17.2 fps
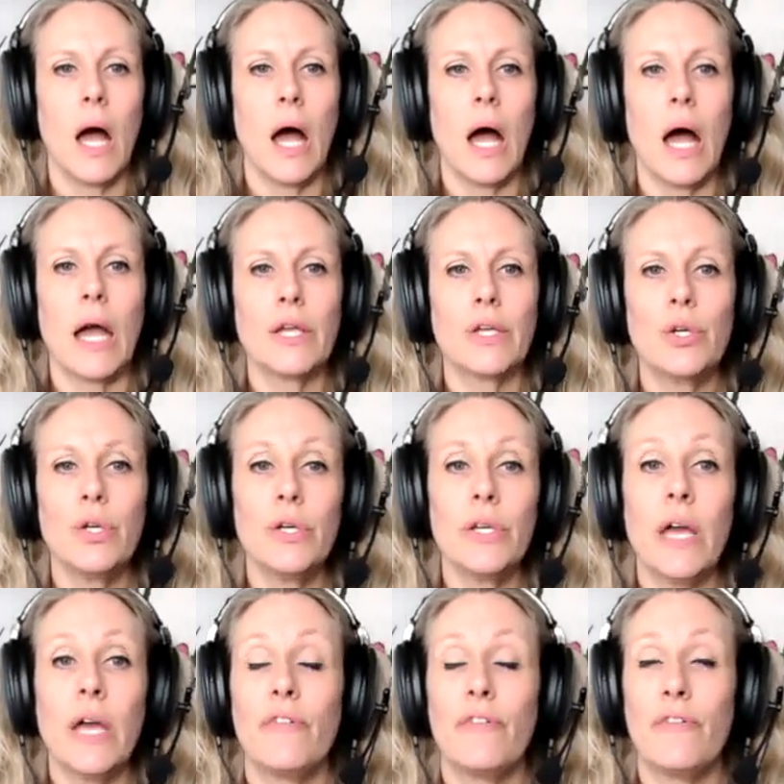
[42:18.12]
I could
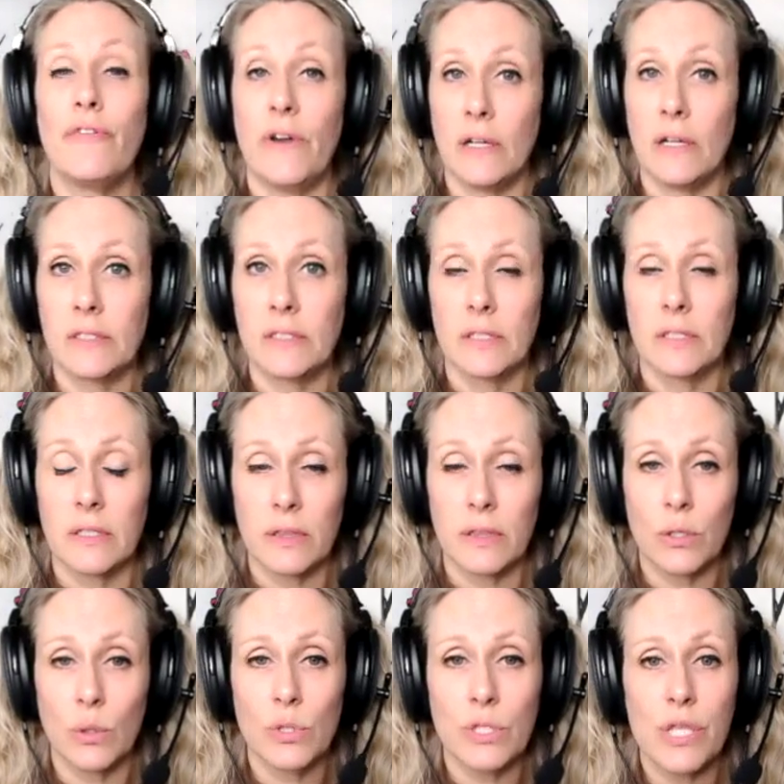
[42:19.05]
have felt that
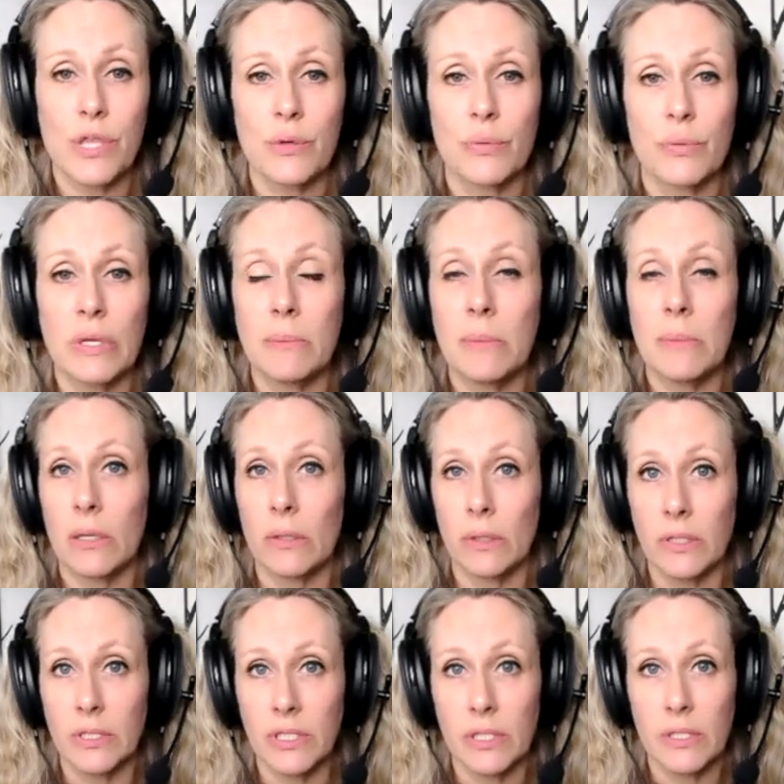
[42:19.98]
those three
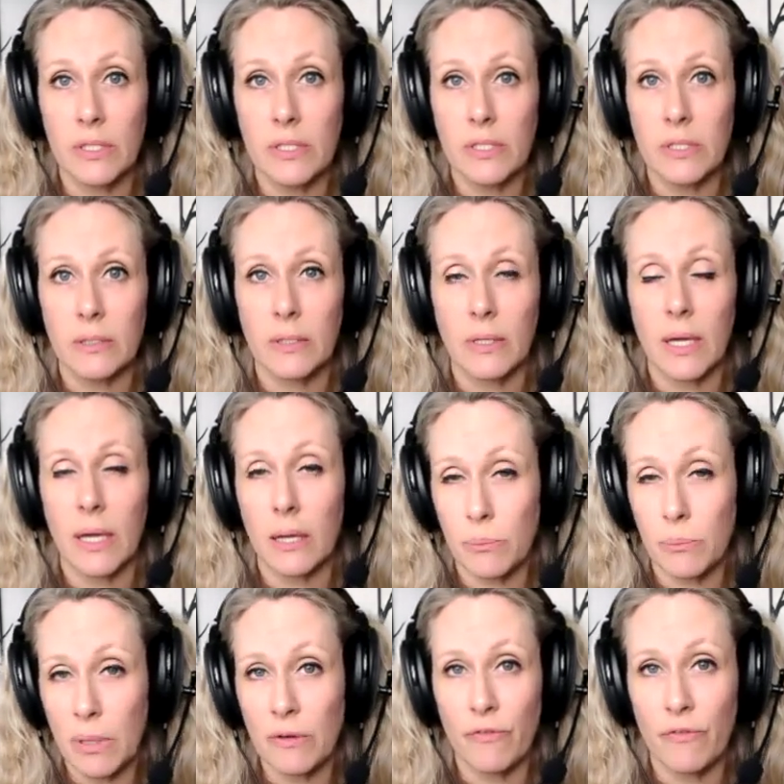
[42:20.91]
marriages
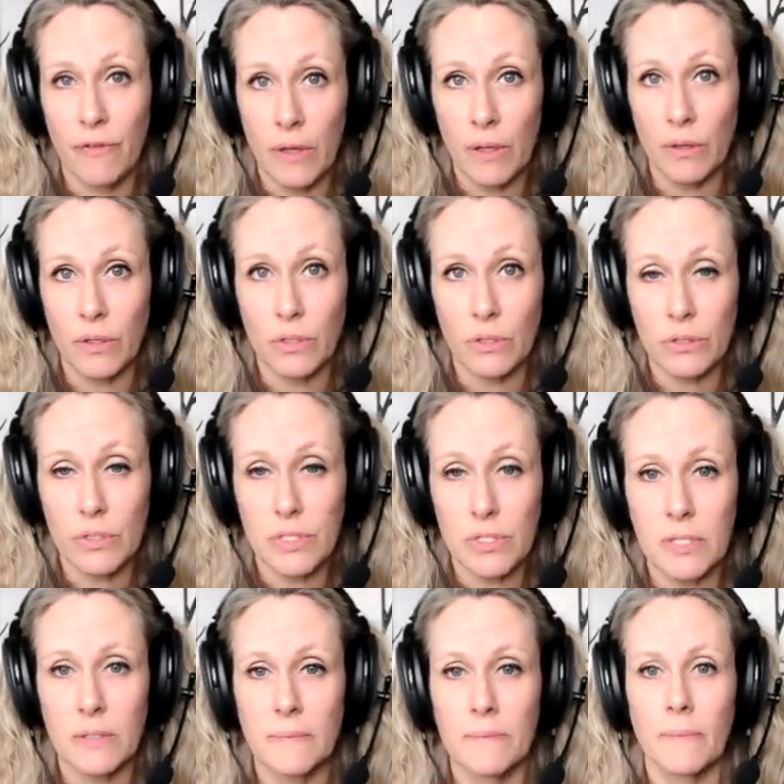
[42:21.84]
had been
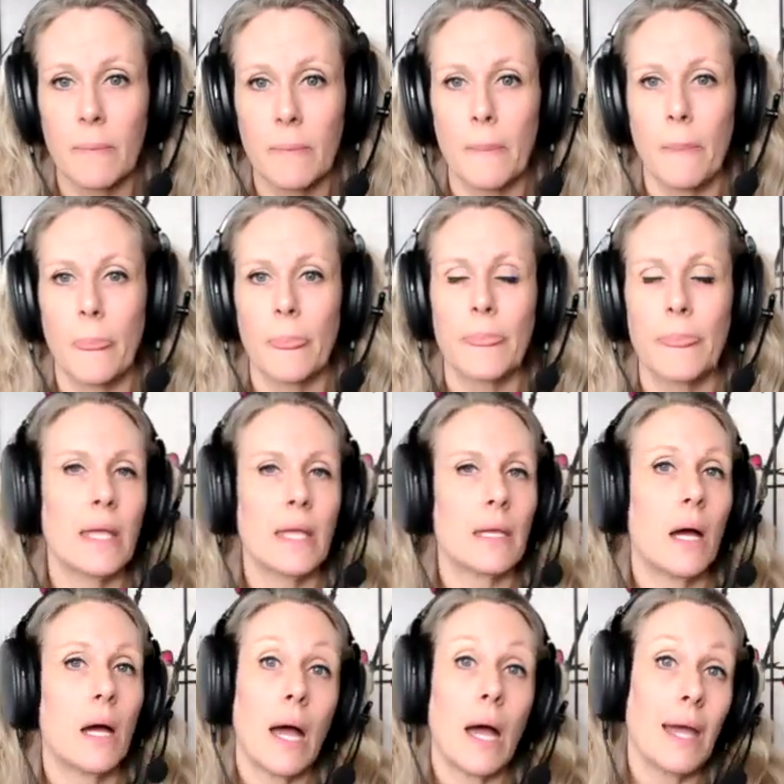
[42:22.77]
failures,
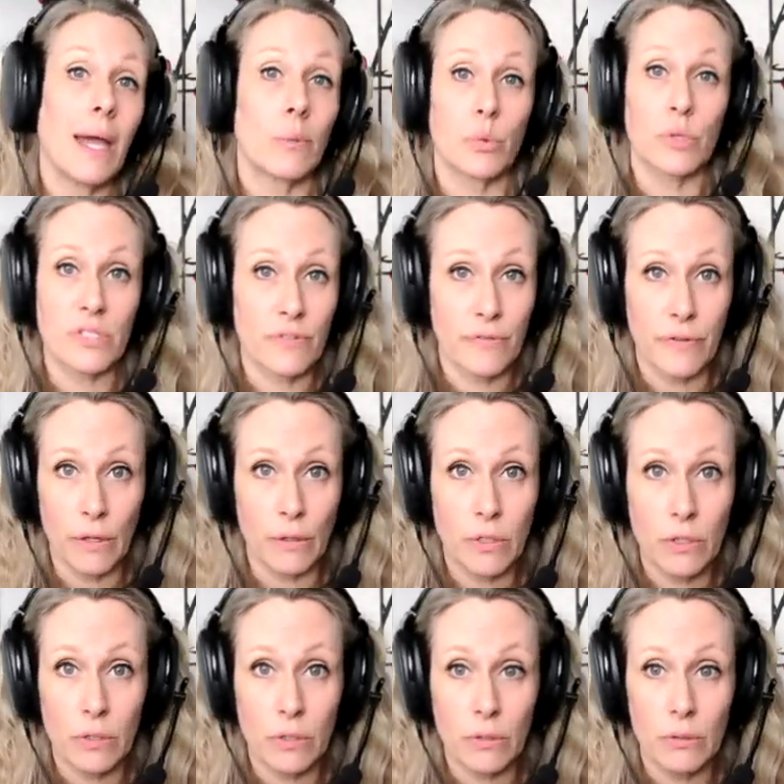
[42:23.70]
that I was a
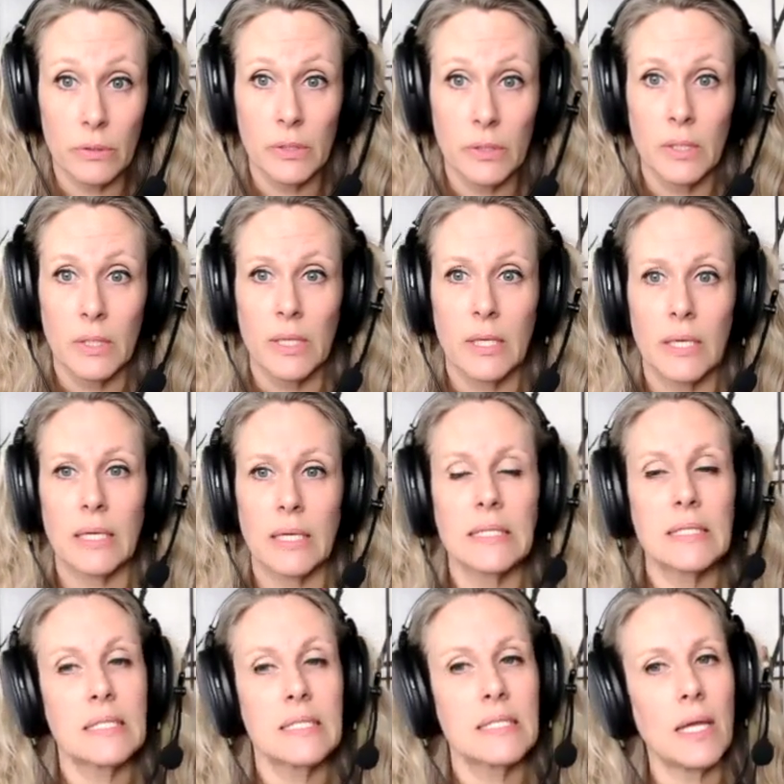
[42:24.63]
failure.
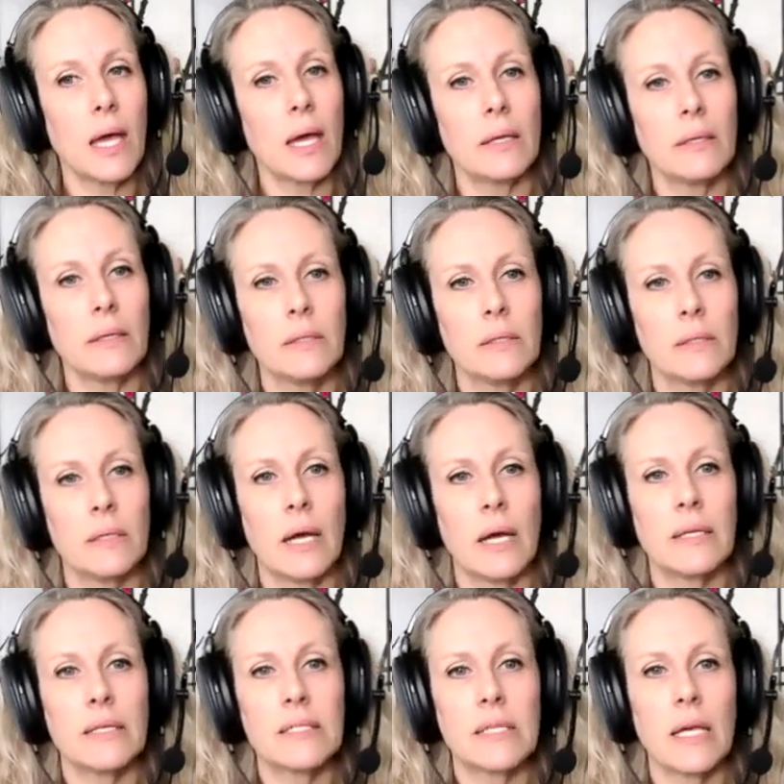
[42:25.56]
Instead,
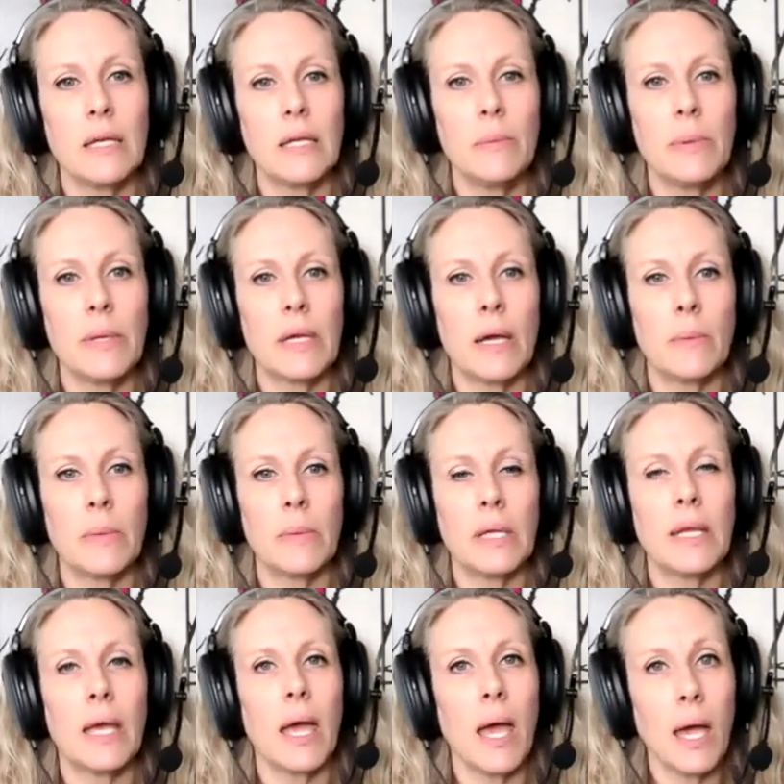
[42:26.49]
I decided to become
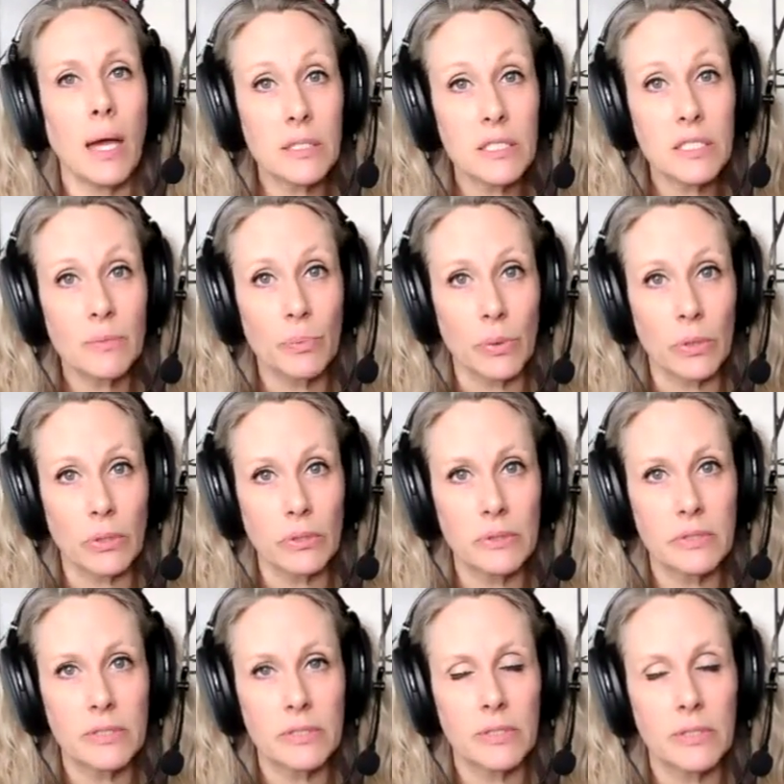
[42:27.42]
an expert
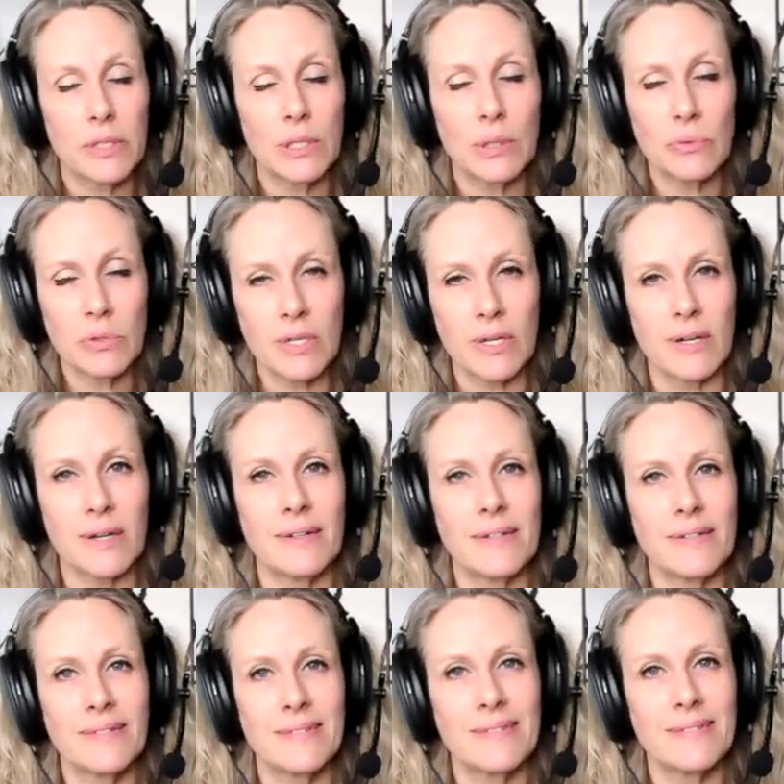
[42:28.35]
in
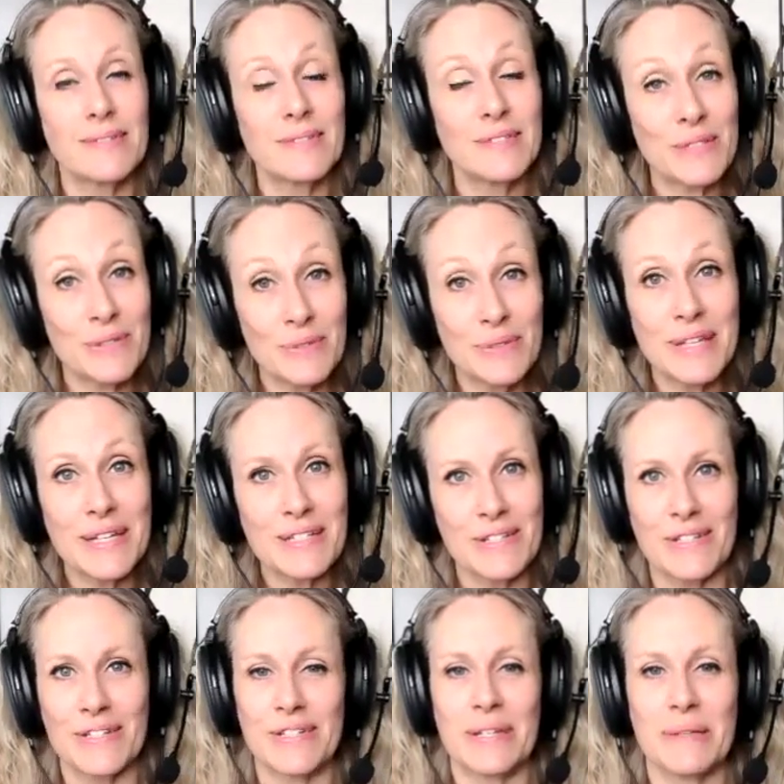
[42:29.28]
regard to
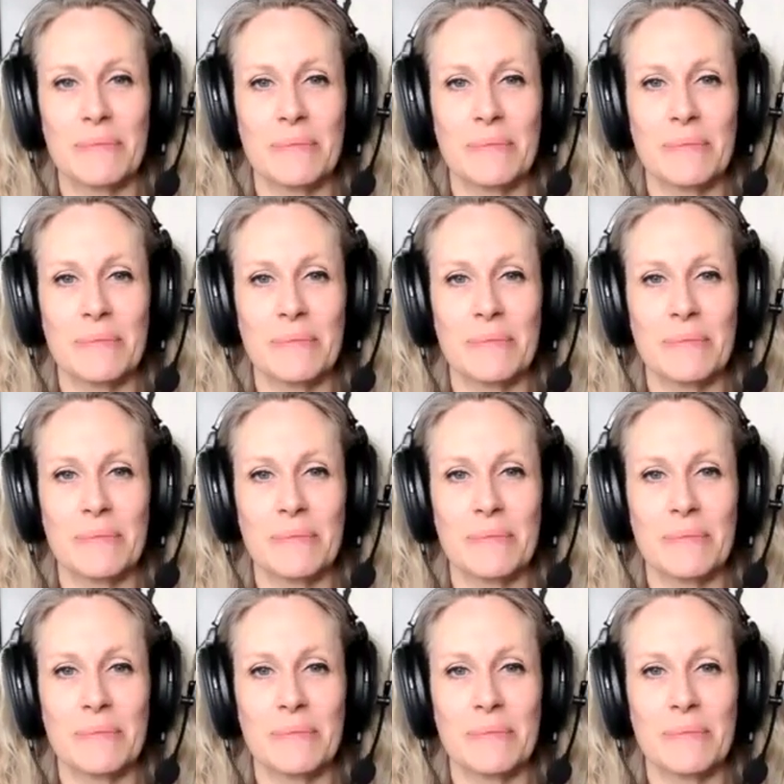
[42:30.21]
relationships.